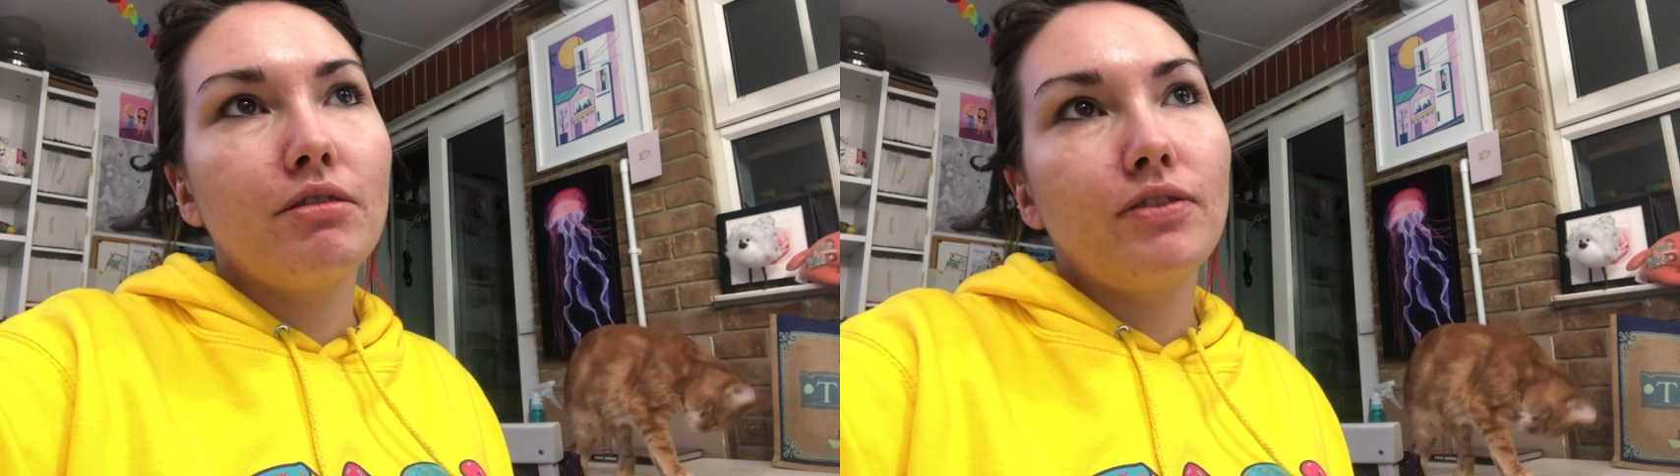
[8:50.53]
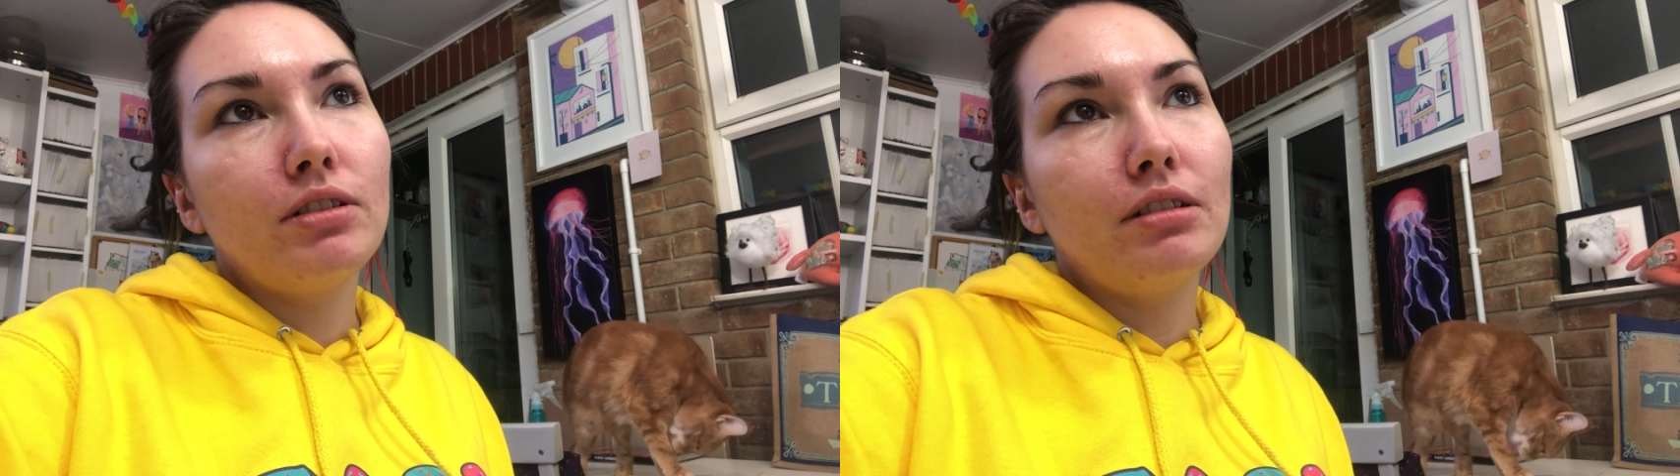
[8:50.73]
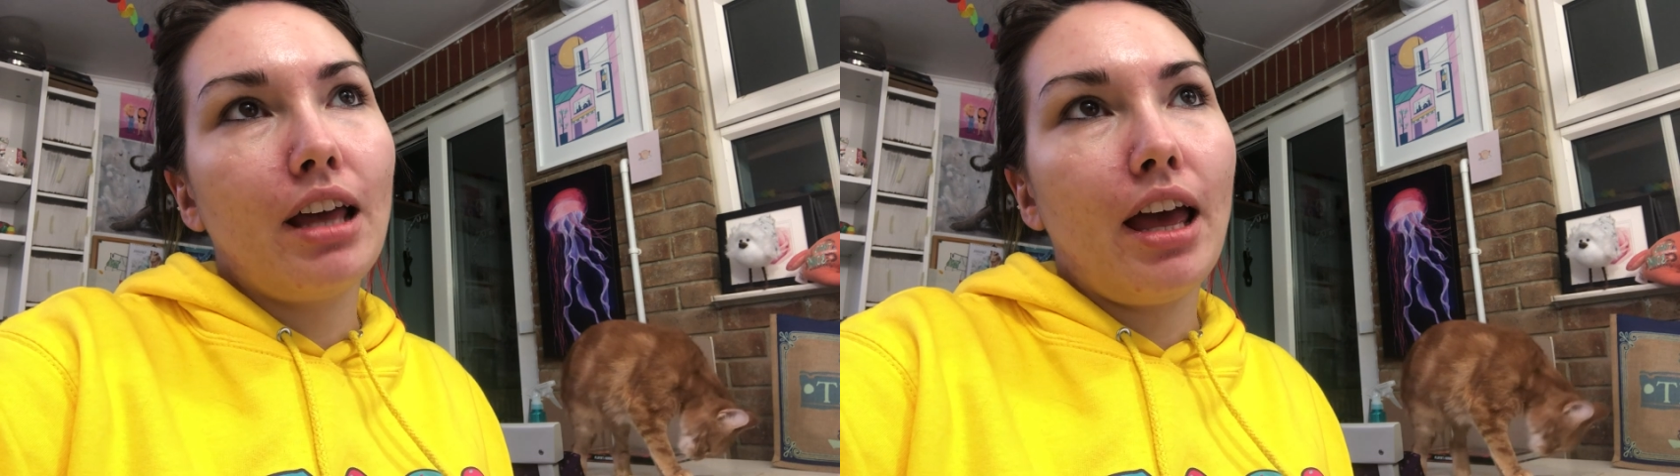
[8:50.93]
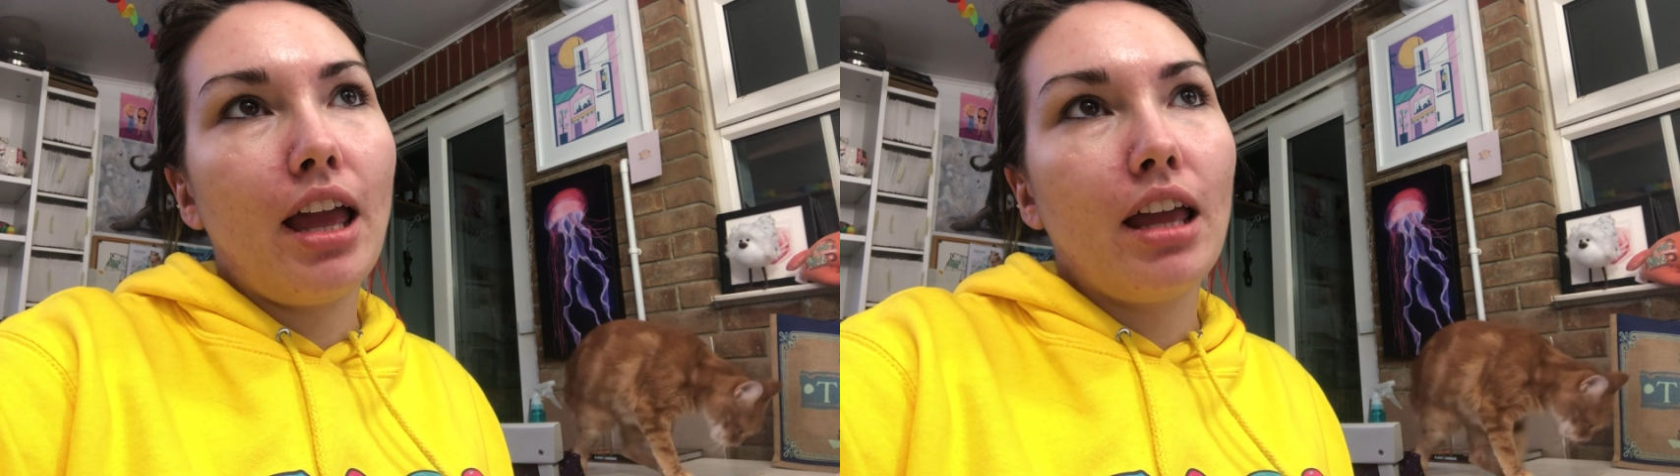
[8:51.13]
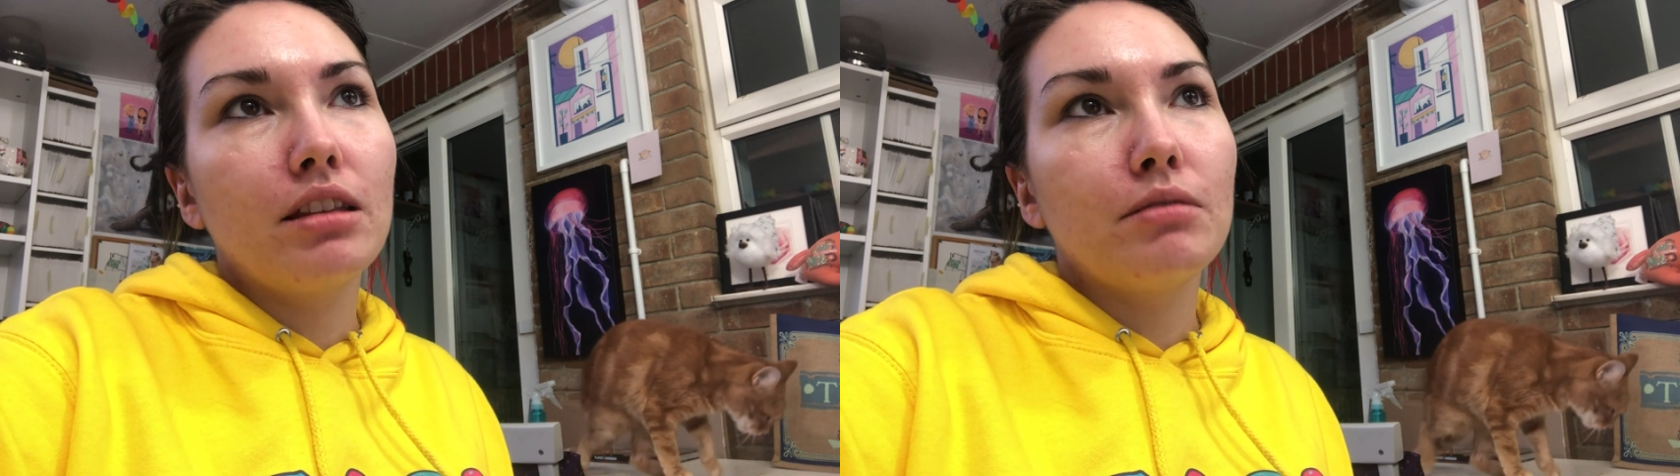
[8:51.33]
full
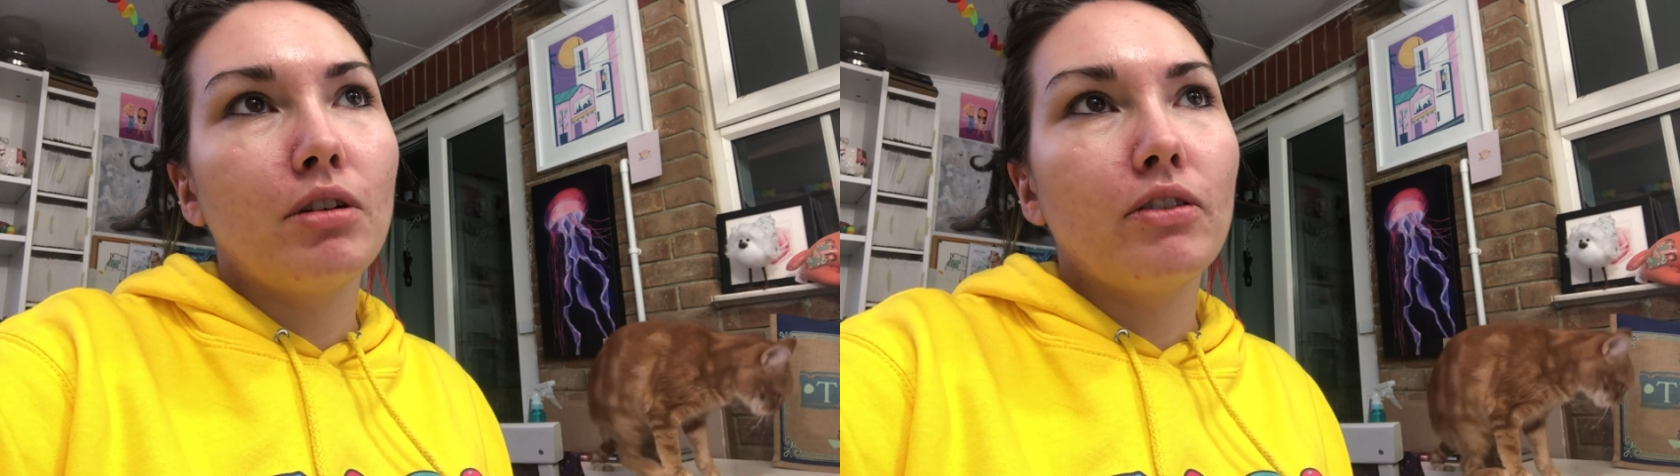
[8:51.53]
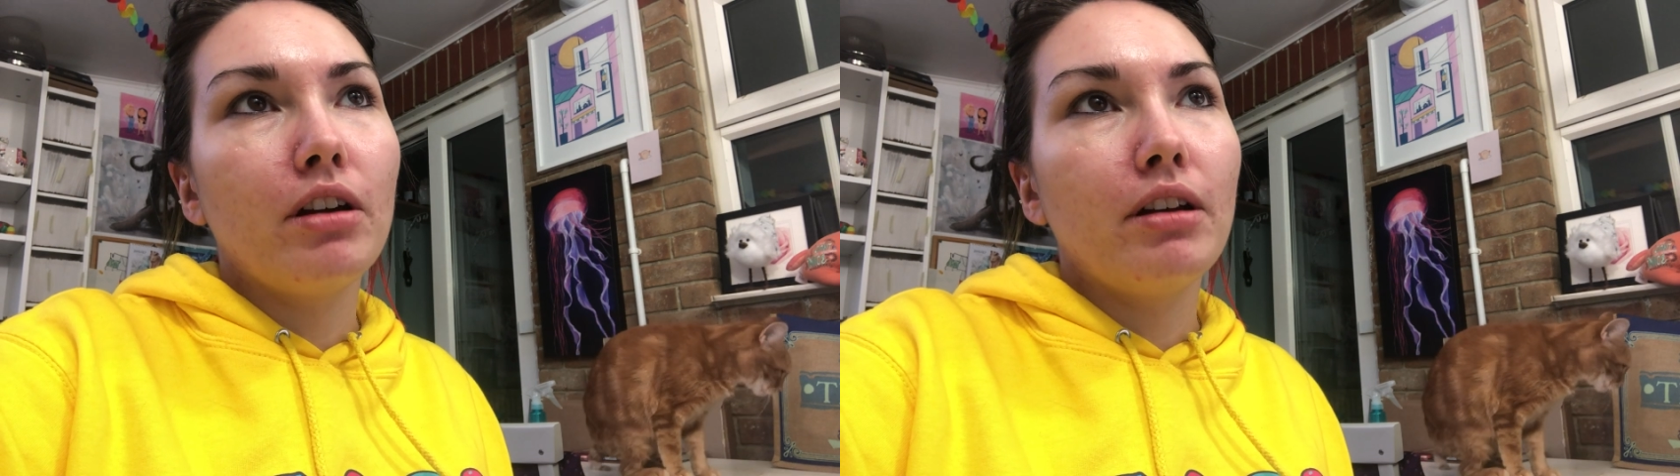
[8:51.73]
day tomorrow,